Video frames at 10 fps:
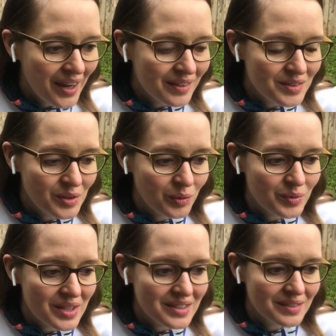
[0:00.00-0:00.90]
know,
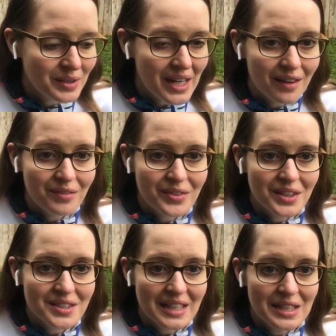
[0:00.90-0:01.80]
we have the
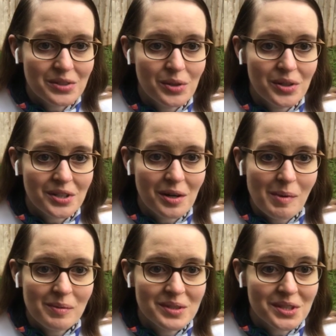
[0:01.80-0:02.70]
San Antonio Charter
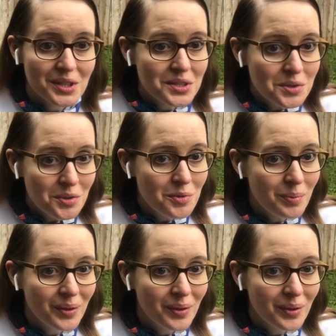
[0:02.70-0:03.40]
Moms discussion group